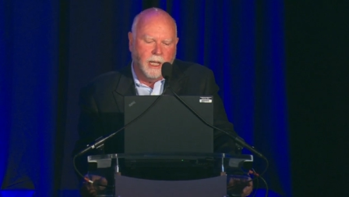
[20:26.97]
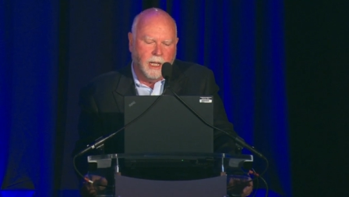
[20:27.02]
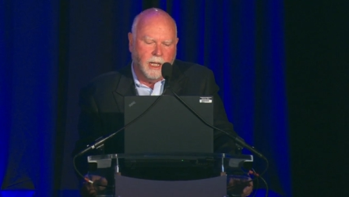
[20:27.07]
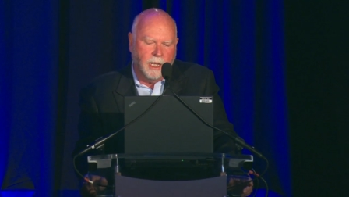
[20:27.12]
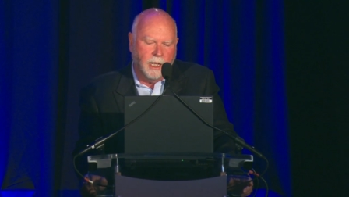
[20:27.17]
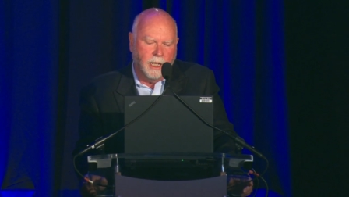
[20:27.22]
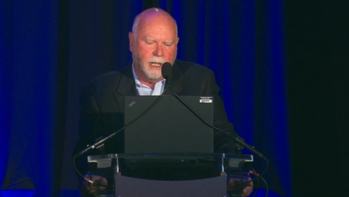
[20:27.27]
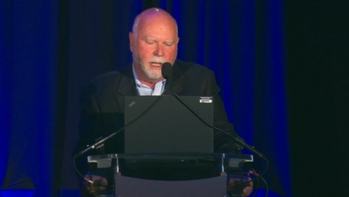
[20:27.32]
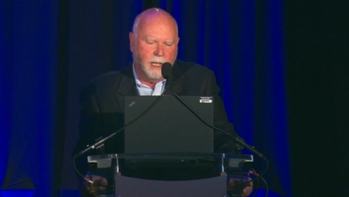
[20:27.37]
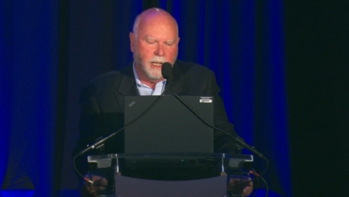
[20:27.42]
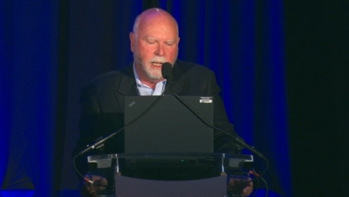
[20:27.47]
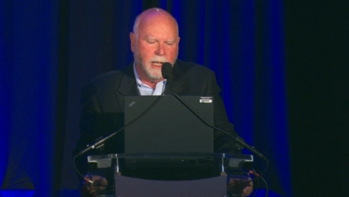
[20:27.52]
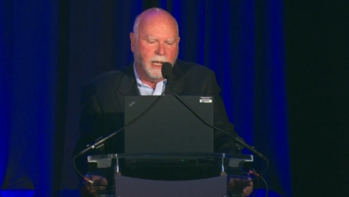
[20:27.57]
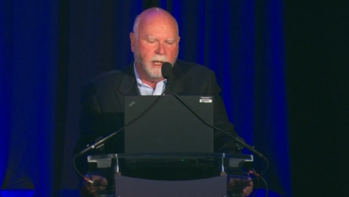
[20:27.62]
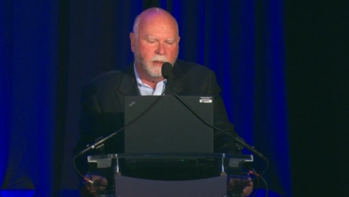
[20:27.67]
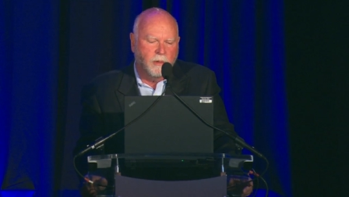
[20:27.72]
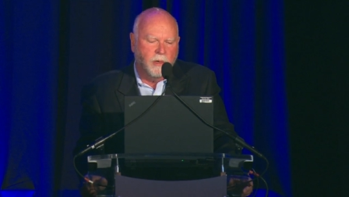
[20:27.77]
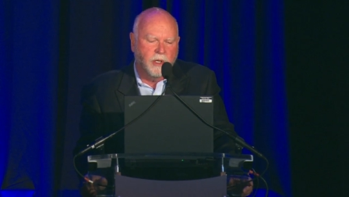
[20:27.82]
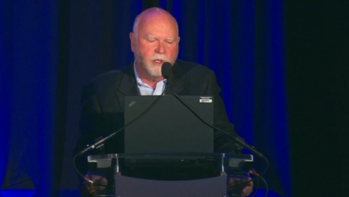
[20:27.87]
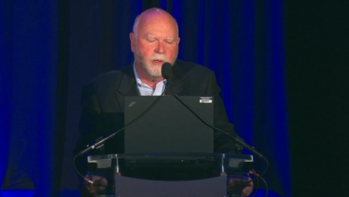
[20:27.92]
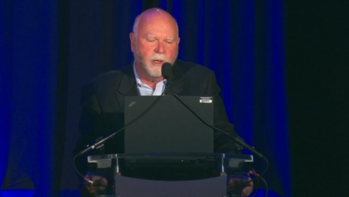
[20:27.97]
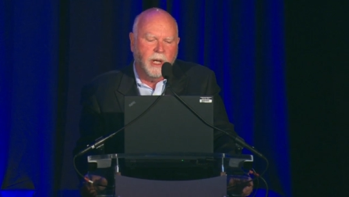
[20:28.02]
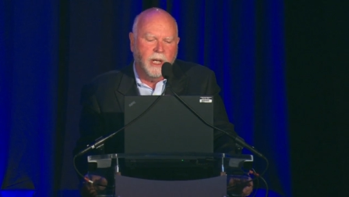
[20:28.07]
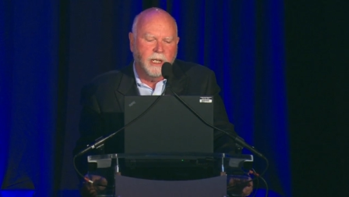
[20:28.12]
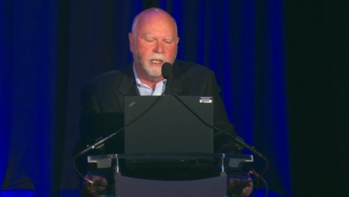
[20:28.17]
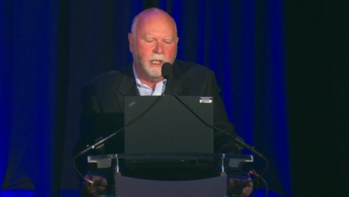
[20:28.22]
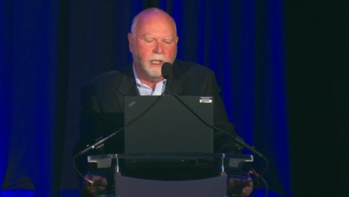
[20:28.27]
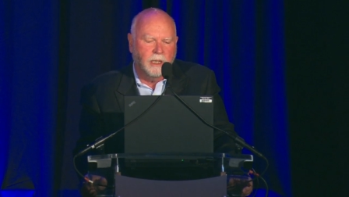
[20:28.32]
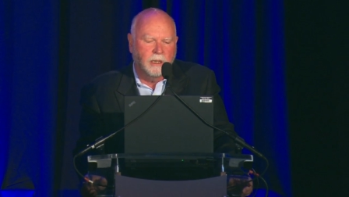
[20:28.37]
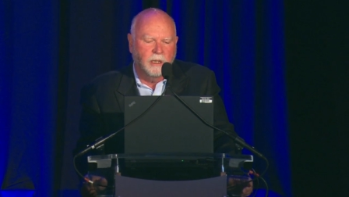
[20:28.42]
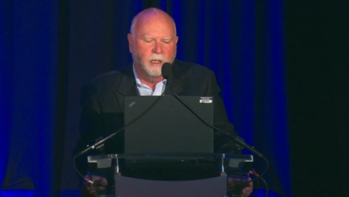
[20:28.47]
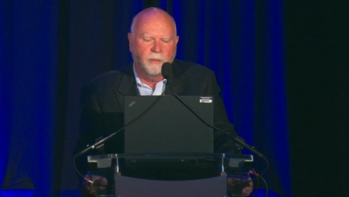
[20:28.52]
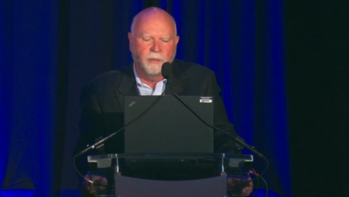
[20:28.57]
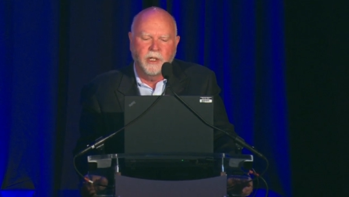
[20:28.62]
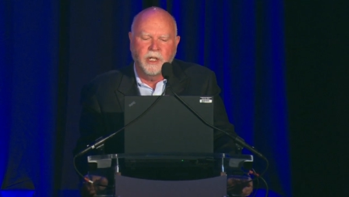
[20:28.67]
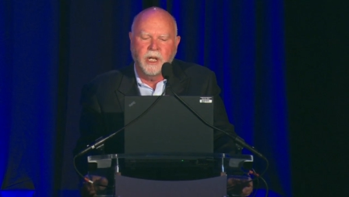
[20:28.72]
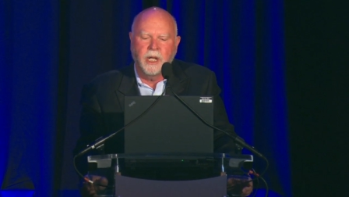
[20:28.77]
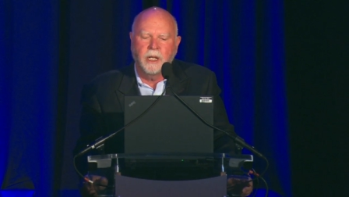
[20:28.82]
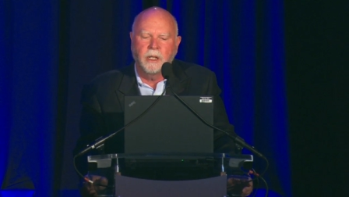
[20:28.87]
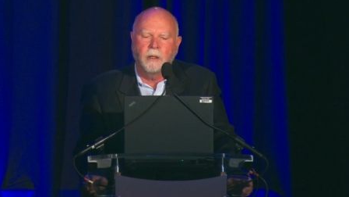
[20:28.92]
uh, and we're trying to
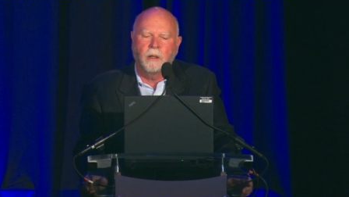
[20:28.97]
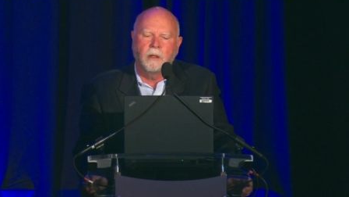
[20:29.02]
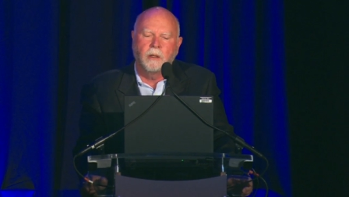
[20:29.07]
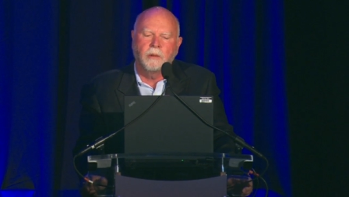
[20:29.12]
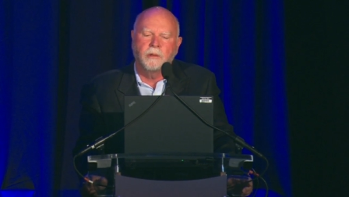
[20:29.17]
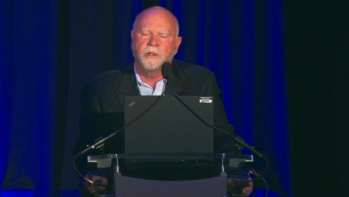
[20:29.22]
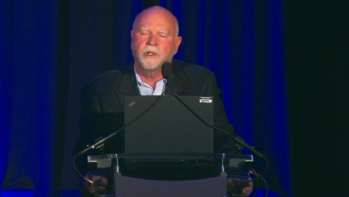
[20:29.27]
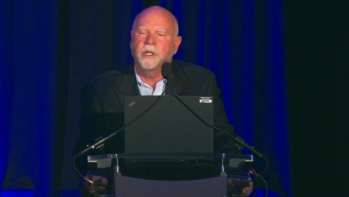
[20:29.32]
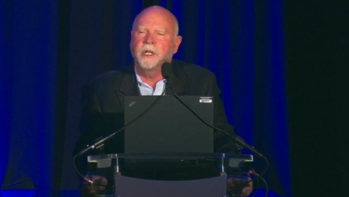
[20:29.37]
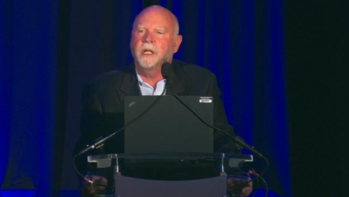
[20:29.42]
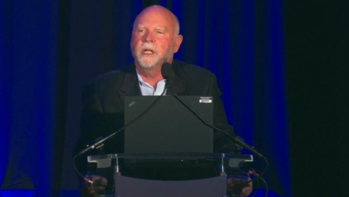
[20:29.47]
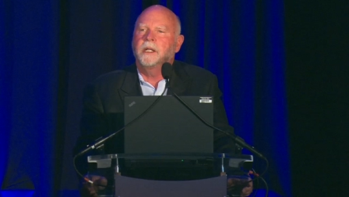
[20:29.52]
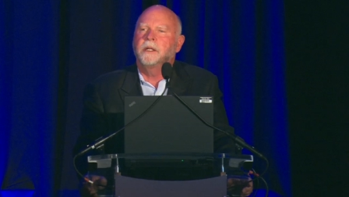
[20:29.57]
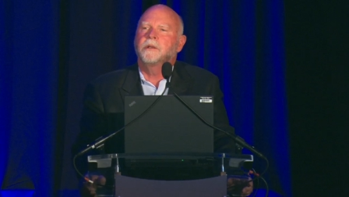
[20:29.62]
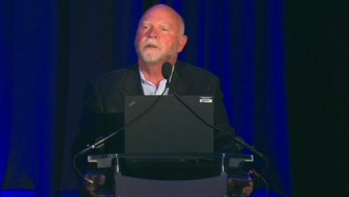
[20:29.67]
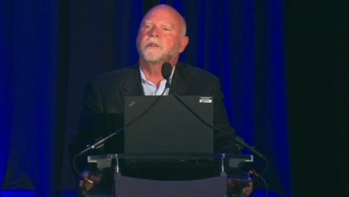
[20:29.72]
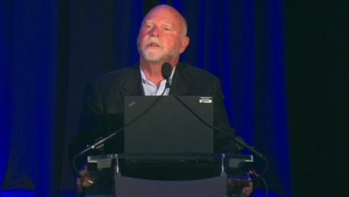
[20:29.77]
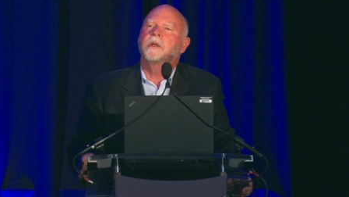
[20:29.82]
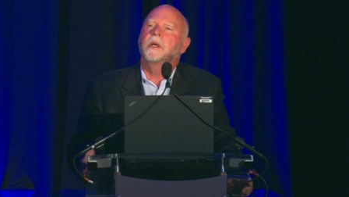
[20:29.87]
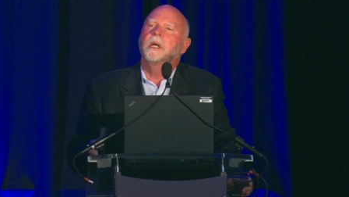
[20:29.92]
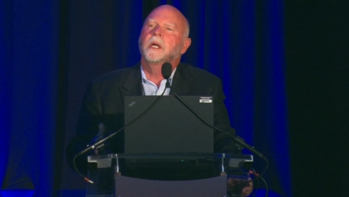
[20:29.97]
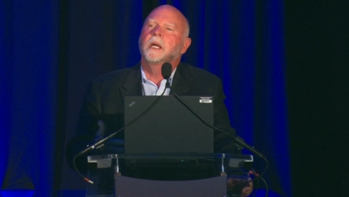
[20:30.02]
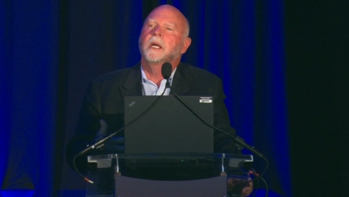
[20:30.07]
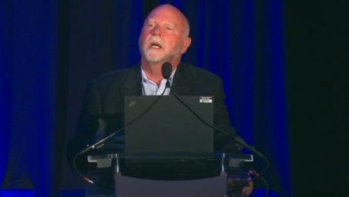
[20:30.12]
eliminate all genes